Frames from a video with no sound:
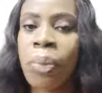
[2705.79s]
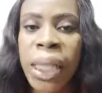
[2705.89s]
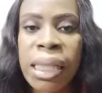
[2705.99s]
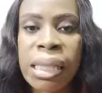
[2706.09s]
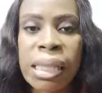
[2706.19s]

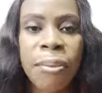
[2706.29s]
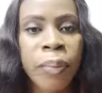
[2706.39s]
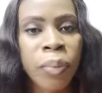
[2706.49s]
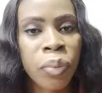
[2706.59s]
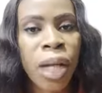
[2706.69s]
Please,
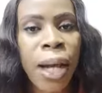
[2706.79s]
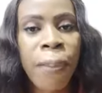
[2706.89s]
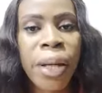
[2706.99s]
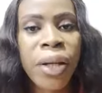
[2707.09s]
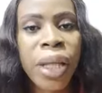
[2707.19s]

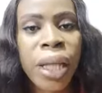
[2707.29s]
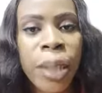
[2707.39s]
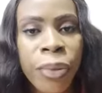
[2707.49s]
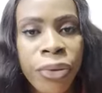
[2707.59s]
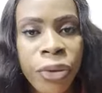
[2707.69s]
I'm begging in the
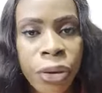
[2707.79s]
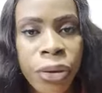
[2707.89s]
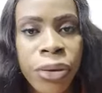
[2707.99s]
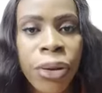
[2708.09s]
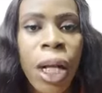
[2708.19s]
name of
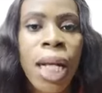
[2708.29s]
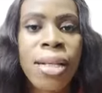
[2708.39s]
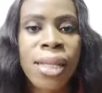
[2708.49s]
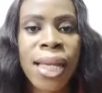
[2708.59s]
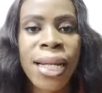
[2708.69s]
God,
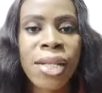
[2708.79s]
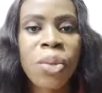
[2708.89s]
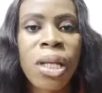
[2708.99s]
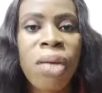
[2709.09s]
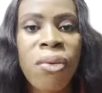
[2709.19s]
start
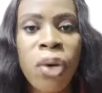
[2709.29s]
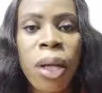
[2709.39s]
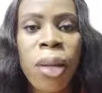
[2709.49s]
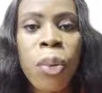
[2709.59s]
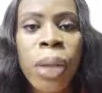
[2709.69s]
with the
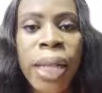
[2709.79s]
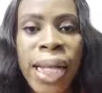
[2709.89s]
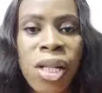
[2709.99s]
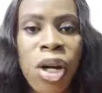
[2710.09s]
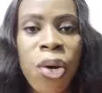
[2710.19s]
irrevocable
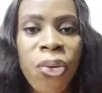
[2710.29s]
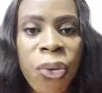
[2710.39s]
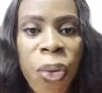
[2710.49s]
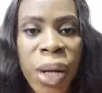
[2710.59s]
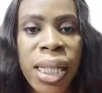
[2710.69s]
letter of
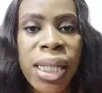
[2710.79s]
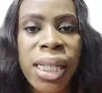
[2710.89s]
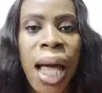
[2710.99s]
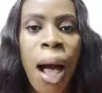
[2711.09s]
credit.